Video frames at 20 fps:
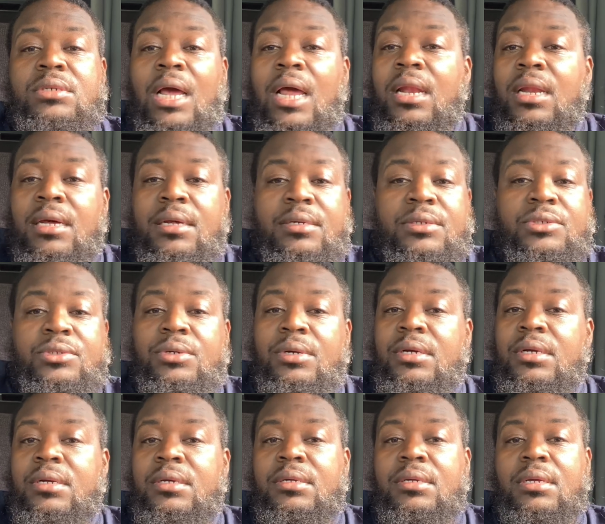I love the
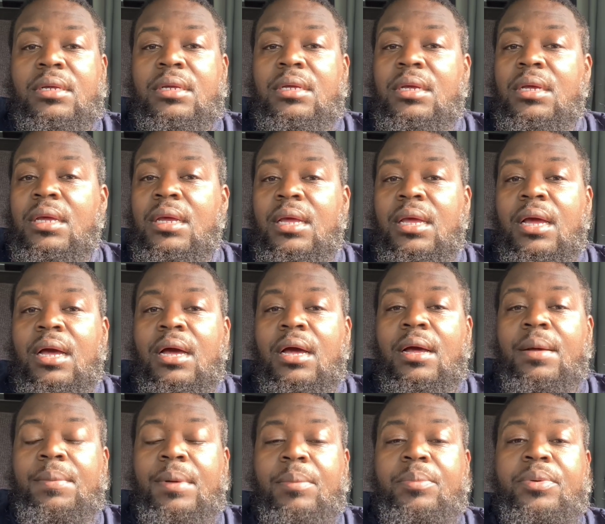truck.
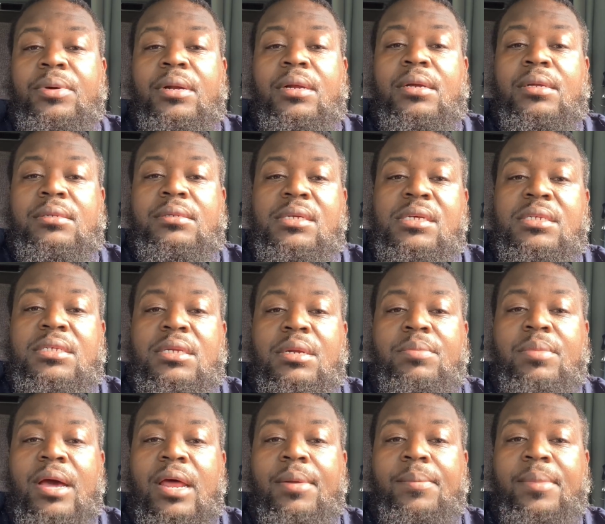I put a decent
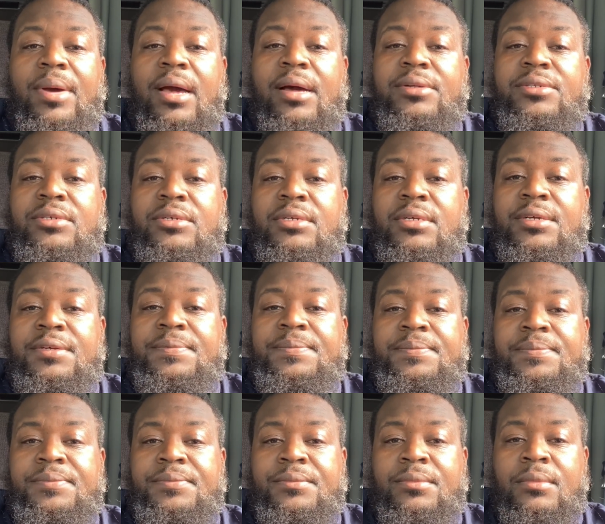amount of miles on it.
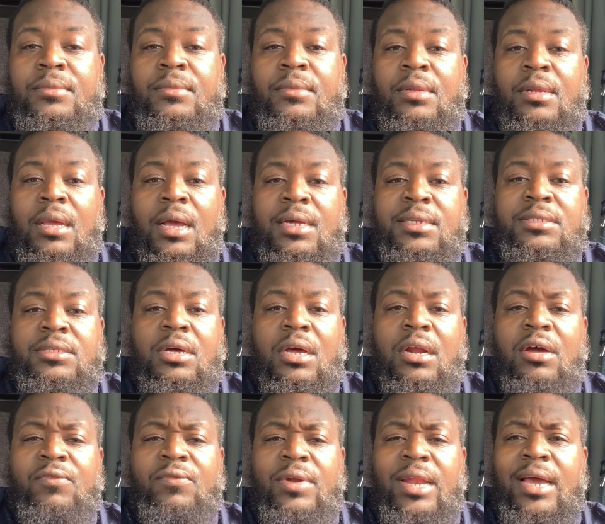I start
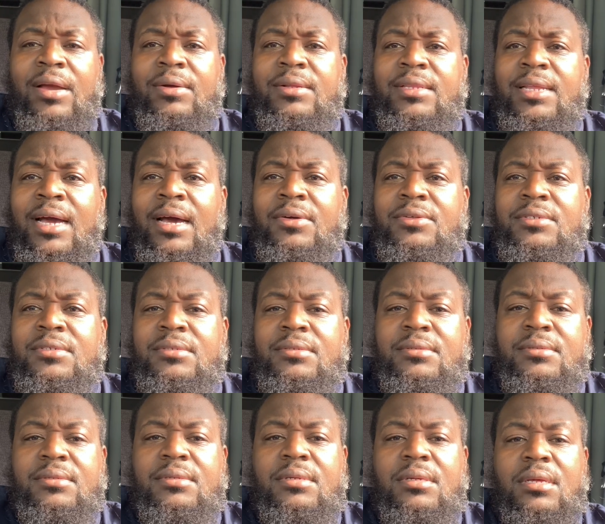off with like 1,000.
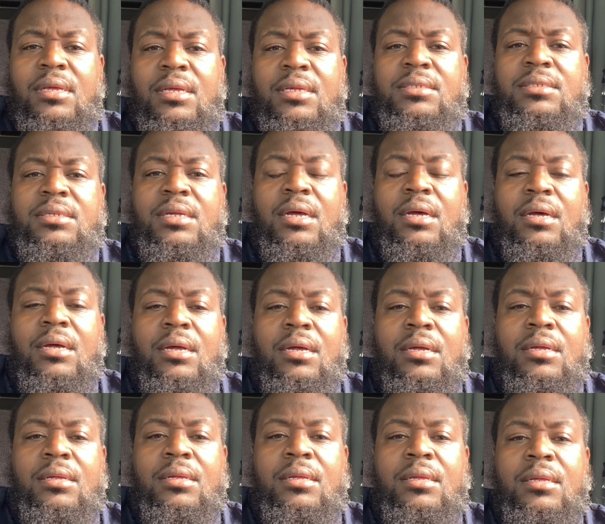It's
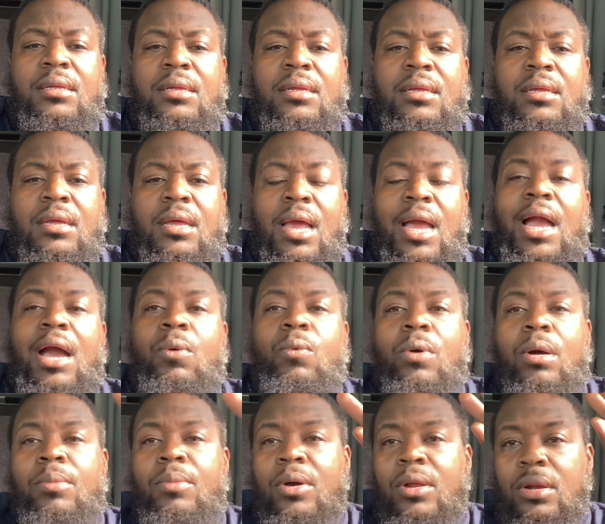I got
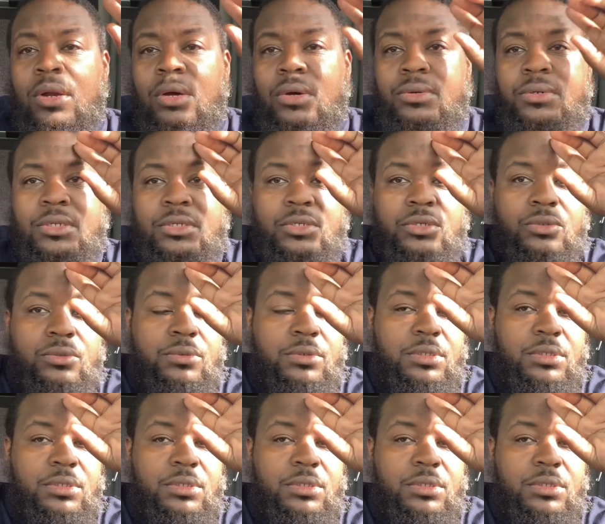one more load to do,